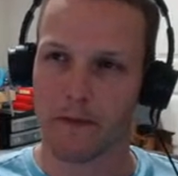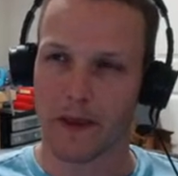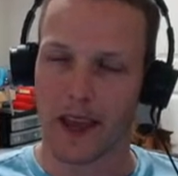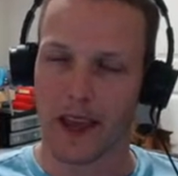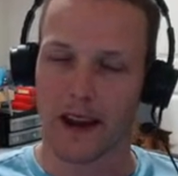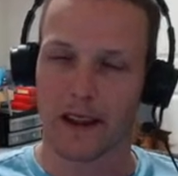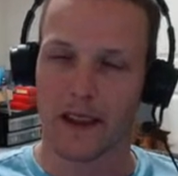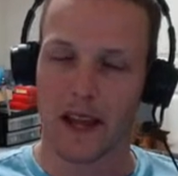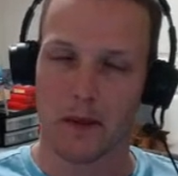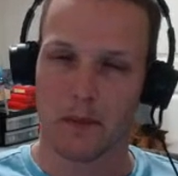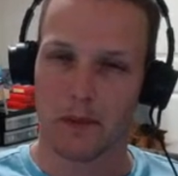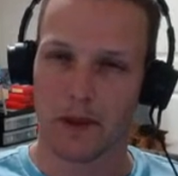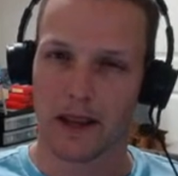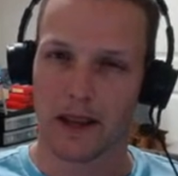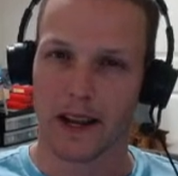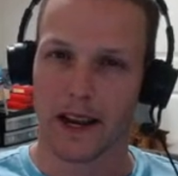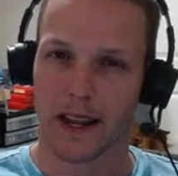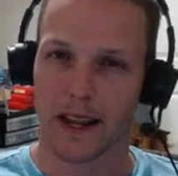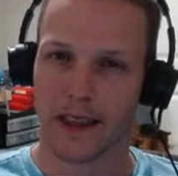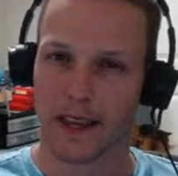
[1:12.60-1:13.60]
getting that
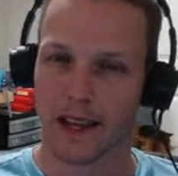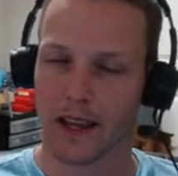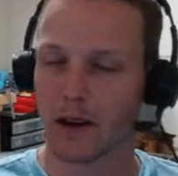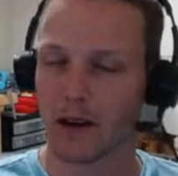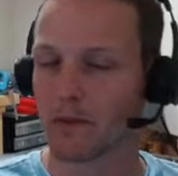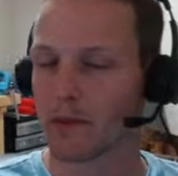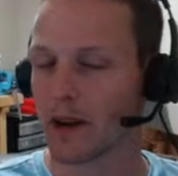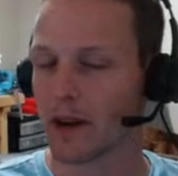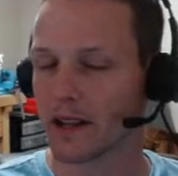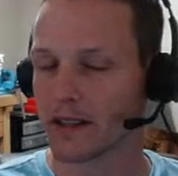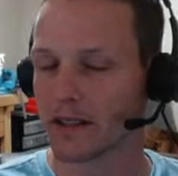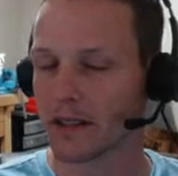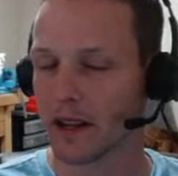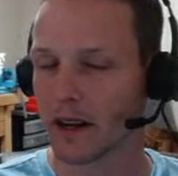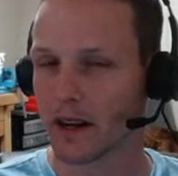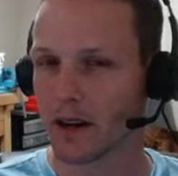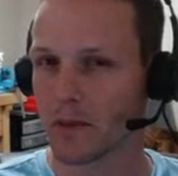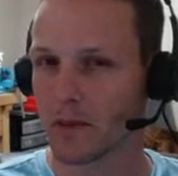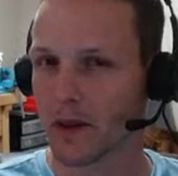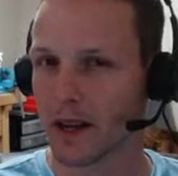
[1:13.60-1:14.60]
plane, I think I would probably set
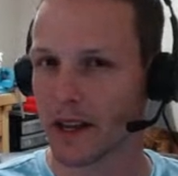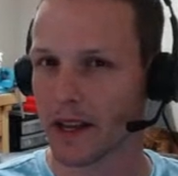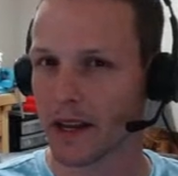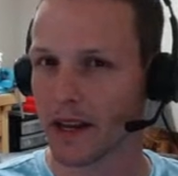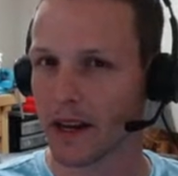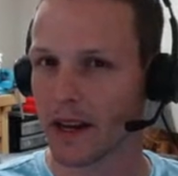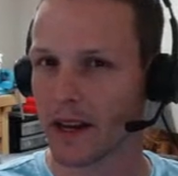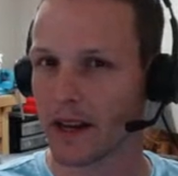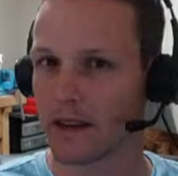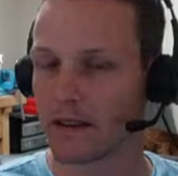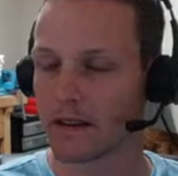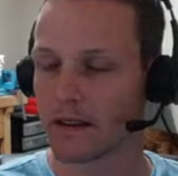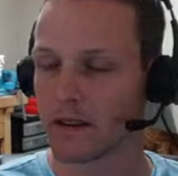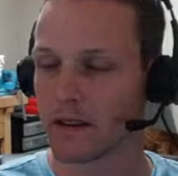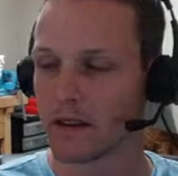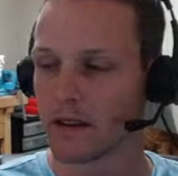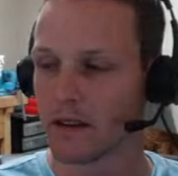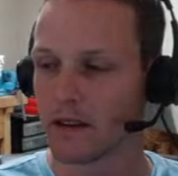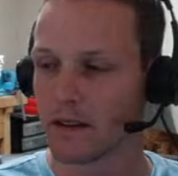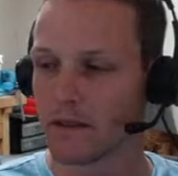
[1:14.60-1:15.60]
it up like in a
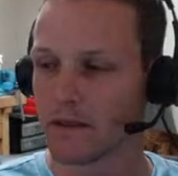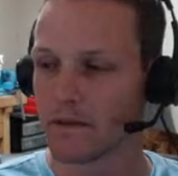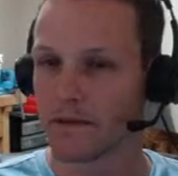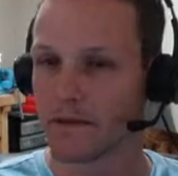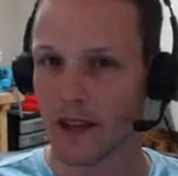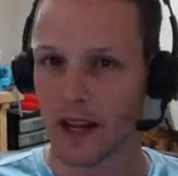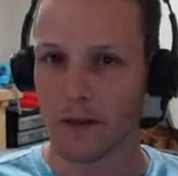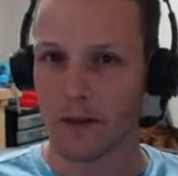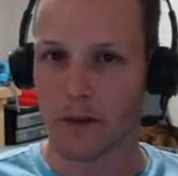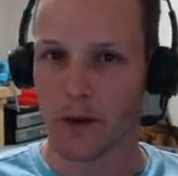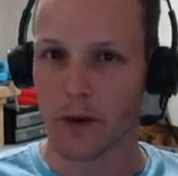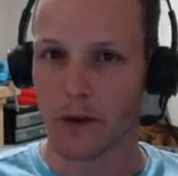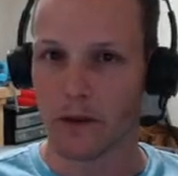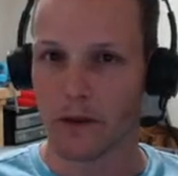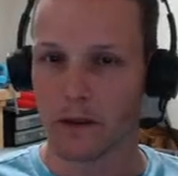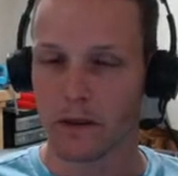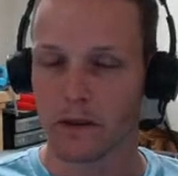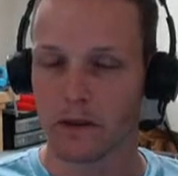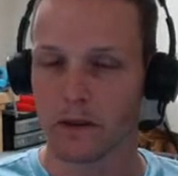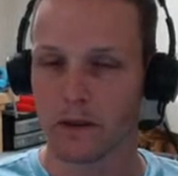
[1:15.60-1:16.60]
flight mode
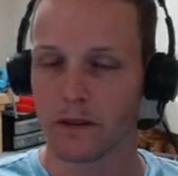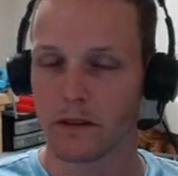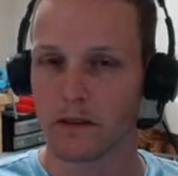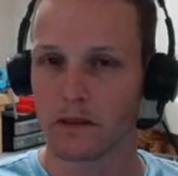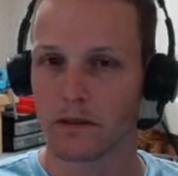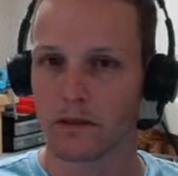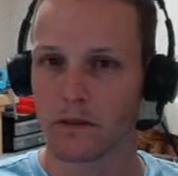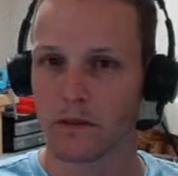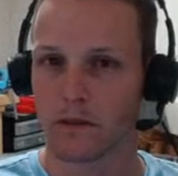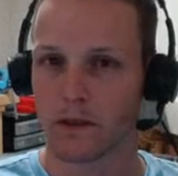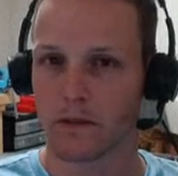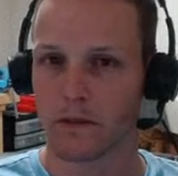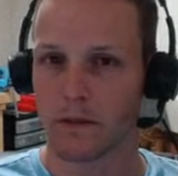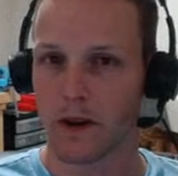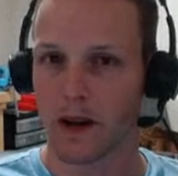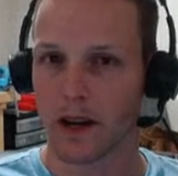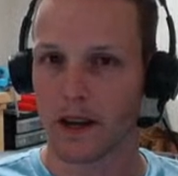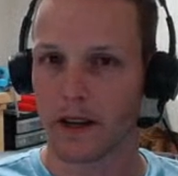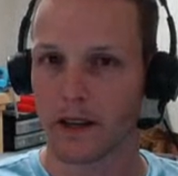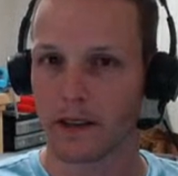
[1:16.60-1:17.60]
with
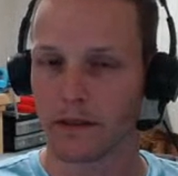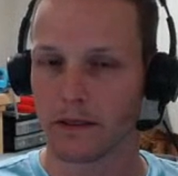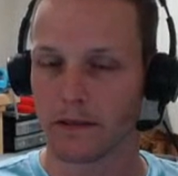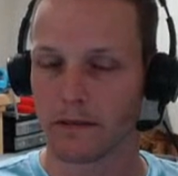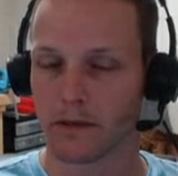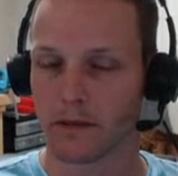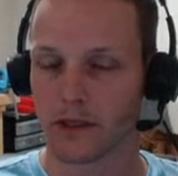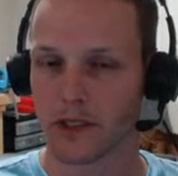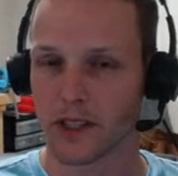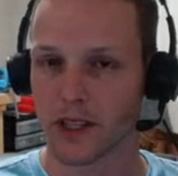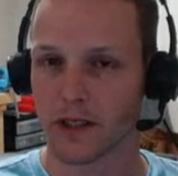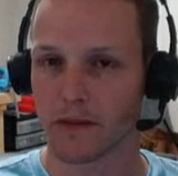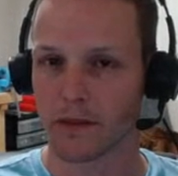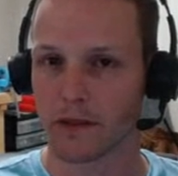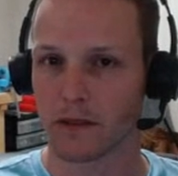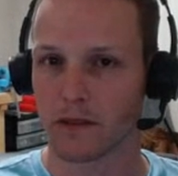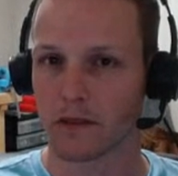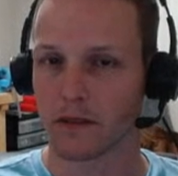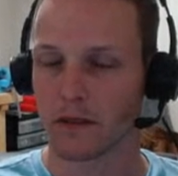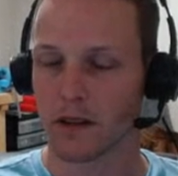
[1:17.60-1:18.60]
my
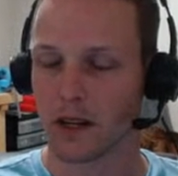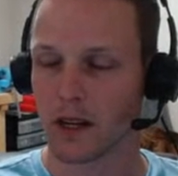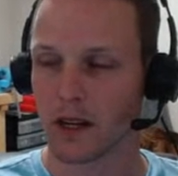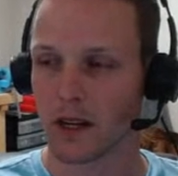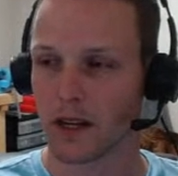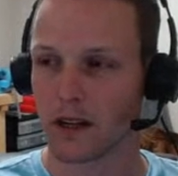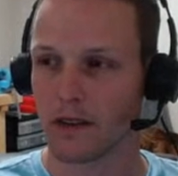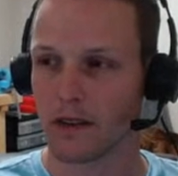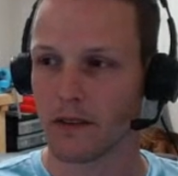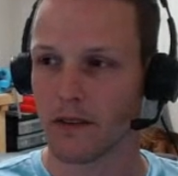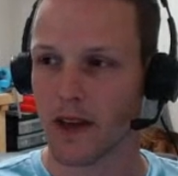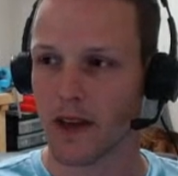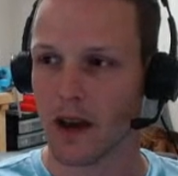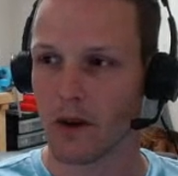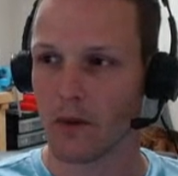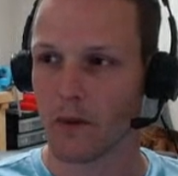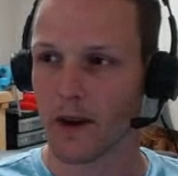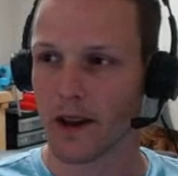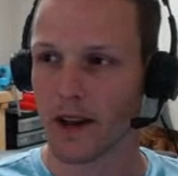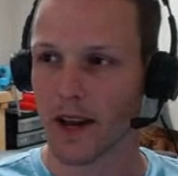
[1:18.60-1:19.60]
receiver.
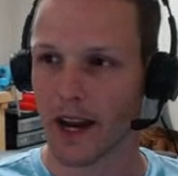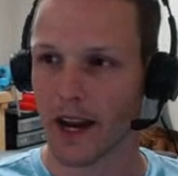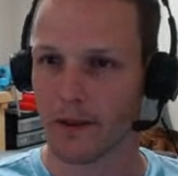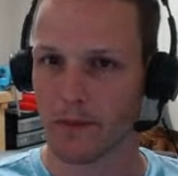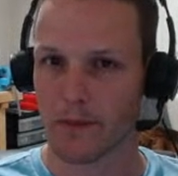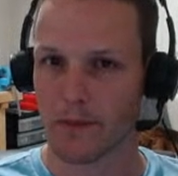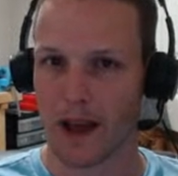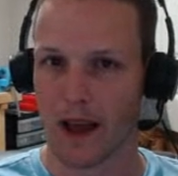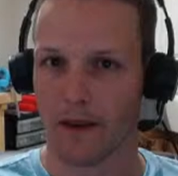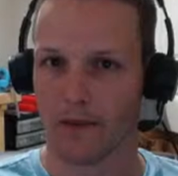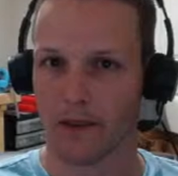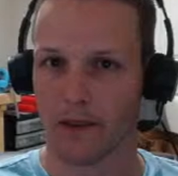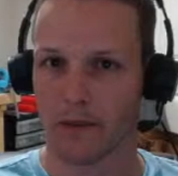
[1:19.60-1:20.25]
That way I could have the